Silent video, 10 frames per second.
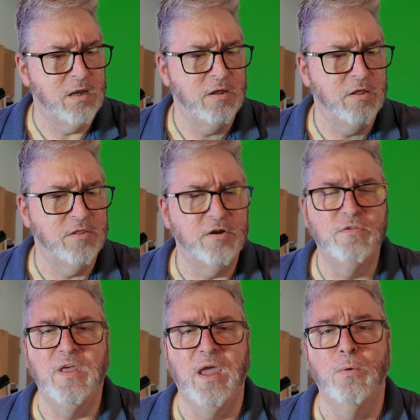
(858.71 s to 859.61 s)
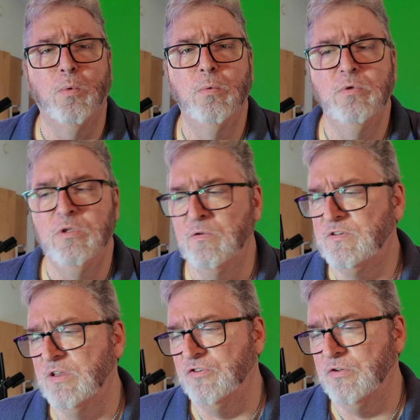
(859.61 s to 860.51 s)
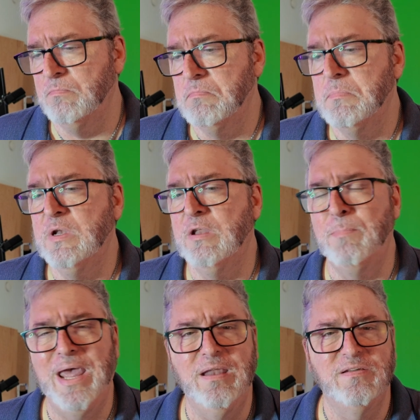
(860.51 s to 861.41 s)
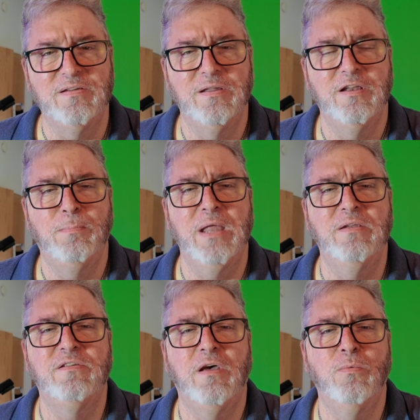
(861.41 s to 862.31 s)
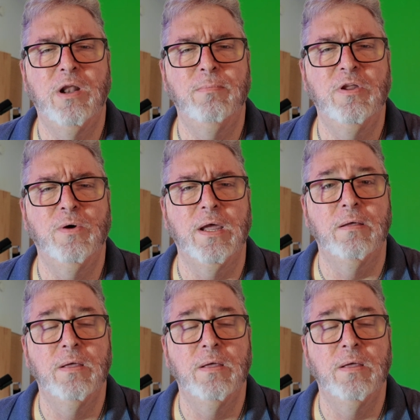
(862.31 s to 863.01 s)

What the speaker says: Third thing, usage. Depends on what I'm doing.